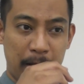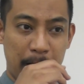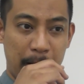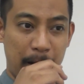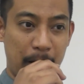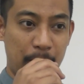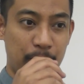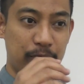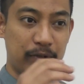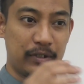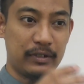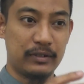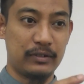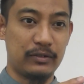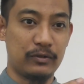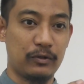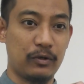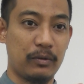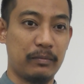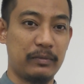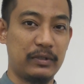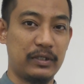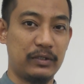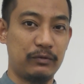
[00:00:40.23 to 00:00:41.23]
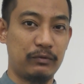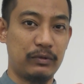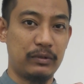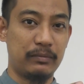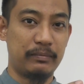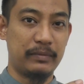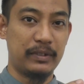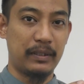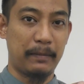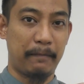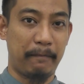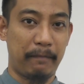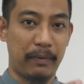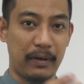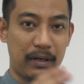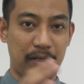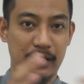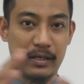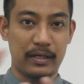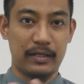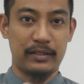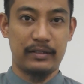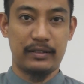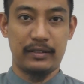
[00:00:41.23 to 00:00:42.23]
how it normally will be
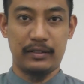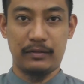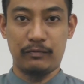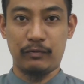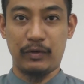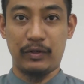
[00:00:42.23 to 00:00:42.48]
applied in